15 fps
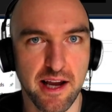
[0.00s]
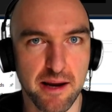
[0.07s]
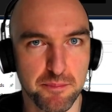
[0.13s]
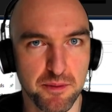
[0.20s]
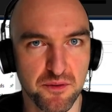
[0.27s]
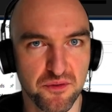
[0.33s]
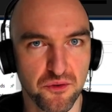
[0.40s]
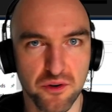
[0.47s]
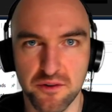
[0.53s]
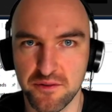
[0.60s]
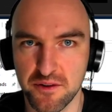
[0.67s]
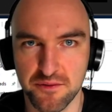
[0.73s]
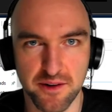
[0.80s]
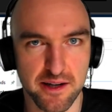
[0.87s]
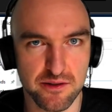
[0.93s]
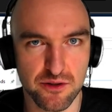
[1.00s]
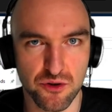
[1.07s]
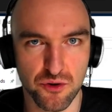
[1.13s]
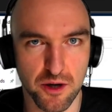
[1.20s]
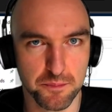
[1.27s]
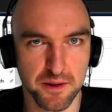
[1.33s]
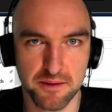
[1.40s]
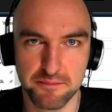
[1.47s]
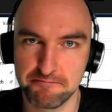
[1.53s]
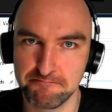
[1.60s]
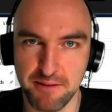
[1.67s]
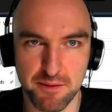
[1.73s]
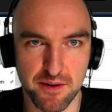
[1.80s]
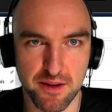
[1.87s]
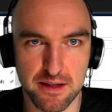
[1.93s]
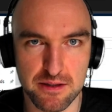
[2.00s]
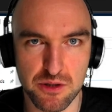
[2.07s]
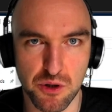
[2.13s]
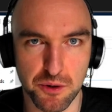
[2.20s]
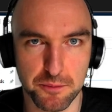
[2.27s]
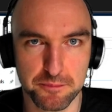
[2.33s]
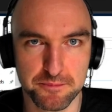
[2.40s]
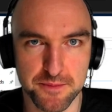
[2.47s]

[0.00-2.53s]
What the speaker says: MP4, if the file is corrupted, everything's gone.